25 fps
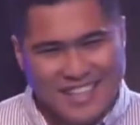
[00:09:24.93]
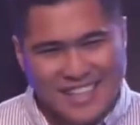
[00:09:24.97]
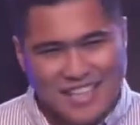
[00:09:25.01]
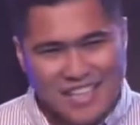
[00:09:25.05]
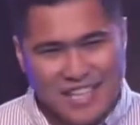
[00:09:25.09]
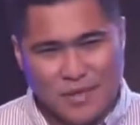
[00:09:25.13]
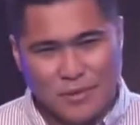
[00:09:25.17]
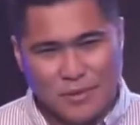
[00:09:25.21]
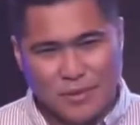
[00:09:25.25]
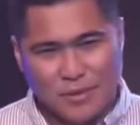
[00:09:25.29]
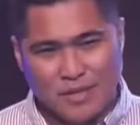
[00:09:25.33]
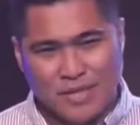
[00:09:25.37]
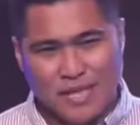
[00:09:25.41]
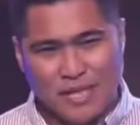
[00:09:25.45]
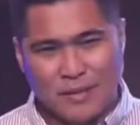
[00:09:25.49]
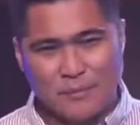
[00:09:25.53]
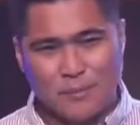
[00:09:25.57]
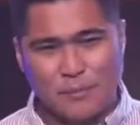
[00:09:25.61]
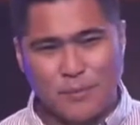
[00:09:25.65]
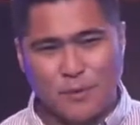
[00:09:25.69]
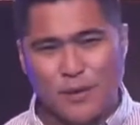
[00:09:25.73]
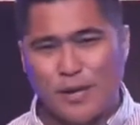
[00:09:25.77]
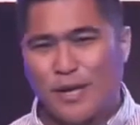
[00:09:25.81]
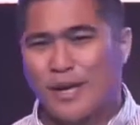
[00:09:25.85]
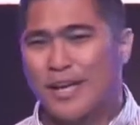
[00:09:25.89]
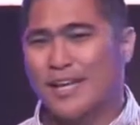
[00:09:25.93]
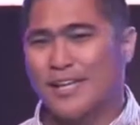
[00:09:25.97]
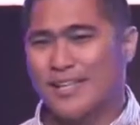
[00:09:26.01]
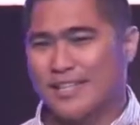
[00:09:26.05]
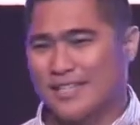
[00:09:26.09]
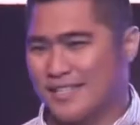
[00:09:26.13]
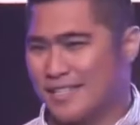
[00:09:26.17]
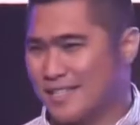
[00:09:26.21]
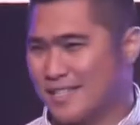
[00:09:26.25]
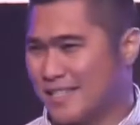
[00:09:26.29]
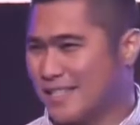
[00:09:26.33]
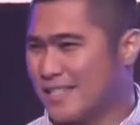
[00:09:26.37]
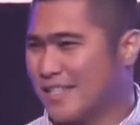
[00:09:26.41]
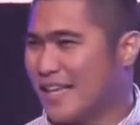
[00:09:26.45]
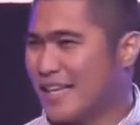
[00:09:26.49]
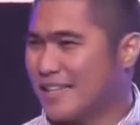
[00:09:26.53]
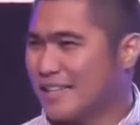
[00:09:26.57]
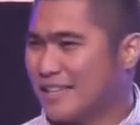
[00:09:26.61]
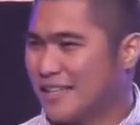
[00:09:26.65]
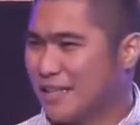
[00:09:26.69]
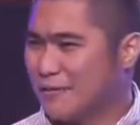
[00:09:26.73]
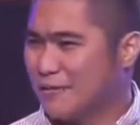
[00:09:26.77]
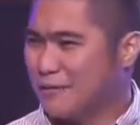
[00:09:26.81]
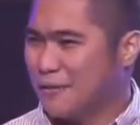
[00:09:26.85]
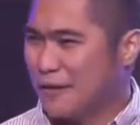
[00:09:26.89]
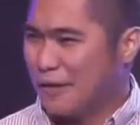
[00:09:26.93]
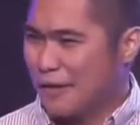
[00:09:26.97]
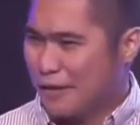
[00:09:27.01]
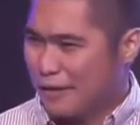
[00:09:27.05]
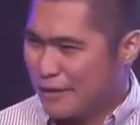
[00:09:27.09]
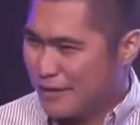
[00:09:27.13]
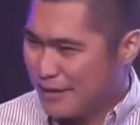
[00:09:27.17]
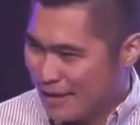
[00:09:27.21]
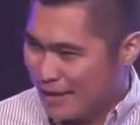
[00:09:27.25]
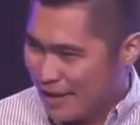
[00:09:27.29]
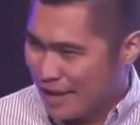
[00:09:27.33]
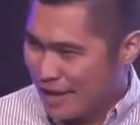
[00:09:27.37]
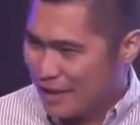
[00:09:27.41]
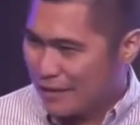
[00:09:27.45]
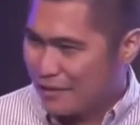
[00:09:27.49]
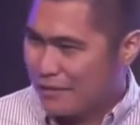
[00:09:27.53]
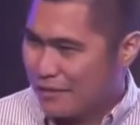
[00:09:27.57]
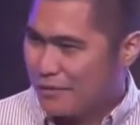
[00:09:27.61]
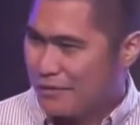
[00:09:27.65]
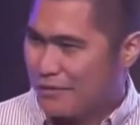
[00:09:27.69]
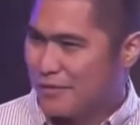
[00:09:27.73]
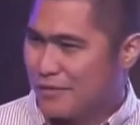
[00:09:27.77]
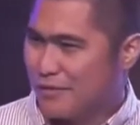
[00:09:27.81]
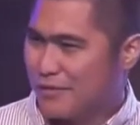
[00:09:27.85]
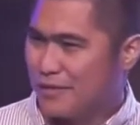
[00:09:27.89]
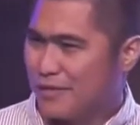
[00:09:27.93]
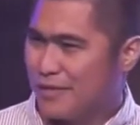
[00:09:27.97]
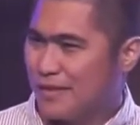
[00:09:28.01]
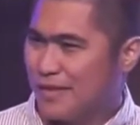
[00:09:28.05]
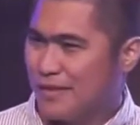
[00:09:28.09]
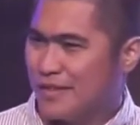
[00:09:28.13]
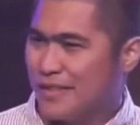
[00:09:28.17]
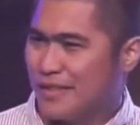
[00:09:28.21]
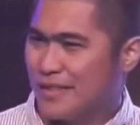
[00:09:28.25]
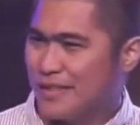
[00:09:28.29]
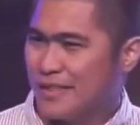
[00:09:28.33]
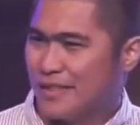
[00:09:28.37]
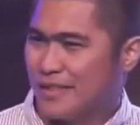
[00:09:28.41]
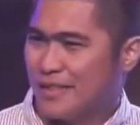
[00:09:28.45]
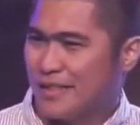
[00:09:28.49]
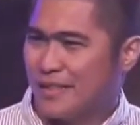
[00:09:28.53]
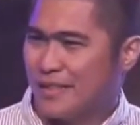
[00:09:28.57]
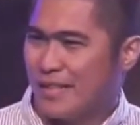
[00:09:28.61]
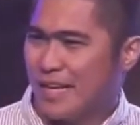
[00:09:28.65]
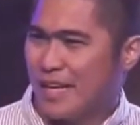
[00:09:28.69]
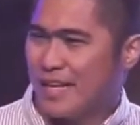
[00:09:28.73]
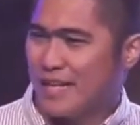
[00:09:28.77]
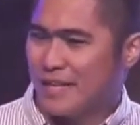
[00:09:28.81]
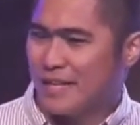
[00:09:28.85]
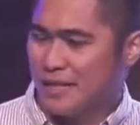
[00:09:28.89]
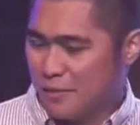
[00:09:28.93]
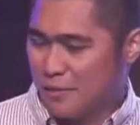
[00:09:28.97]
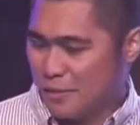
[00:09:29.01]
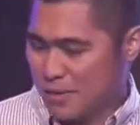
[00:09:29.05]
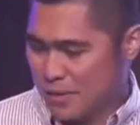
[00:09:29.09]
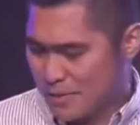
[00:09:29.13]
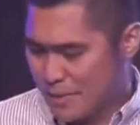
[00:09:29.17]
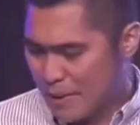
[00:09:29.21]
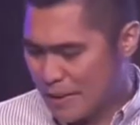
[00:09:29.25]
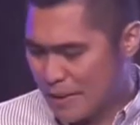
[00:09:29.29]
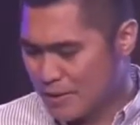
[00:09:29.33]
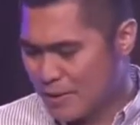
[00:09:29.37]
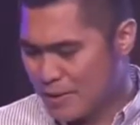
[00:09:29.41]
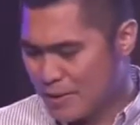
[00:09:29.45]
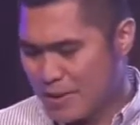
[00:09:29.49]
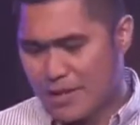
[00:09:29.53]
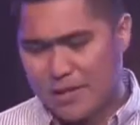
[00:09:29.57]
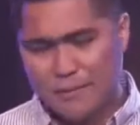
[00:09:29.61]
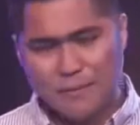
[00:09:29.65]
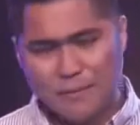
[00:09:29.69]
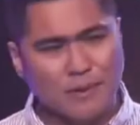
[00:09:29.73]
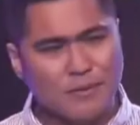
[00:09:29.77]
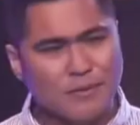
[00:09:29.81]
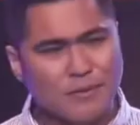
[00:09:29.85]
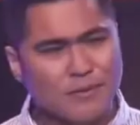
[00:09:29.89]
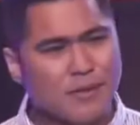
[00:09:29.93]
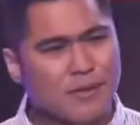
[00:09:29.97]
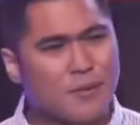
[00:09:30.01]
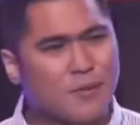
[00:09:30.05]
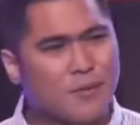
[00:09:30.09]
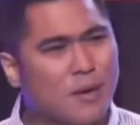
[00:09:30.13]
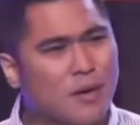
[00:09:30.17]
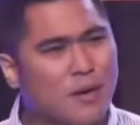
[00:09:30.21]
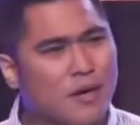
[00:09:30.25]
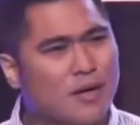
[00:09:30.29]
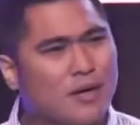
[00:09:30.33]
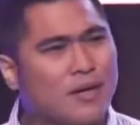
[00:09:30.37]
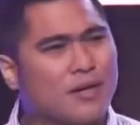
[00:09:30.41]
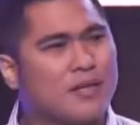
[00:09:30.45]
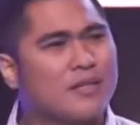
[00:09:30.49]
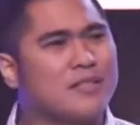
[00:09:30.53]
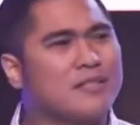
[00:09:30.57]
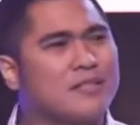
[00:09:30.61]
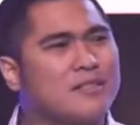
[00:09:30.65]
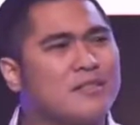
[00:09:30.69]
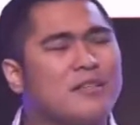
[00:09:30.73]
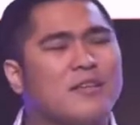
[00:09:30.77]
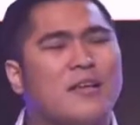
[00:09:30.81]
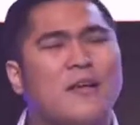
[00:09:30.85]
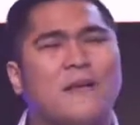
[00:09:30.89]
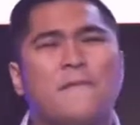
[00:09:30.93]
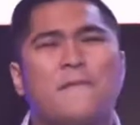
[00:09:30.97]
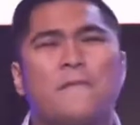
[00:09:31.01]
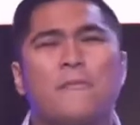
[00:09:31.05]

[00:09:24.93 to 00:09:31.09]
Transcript: He would embrace that difficult life. And he was mentioning about the rewards.